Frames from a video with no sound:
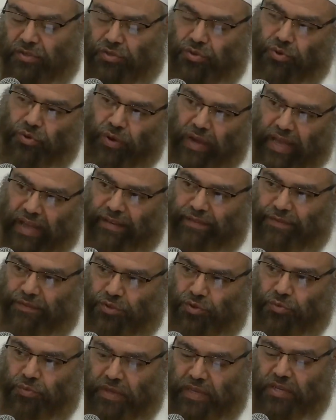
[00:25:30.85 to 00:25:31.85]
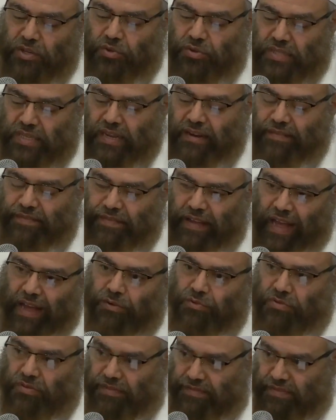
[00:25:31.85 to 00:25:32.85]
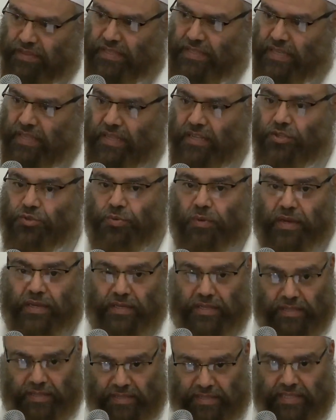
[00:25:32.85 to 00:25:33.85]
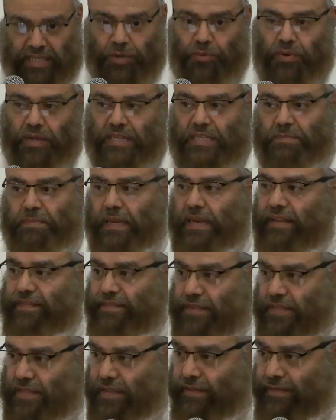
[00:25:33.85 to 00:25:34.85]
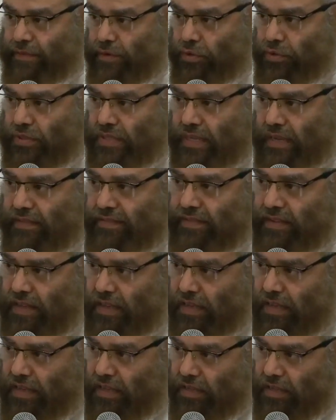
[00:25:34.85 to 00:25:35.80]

So you have to wean yourself out of this. And that's why see what is benefiting for yourself.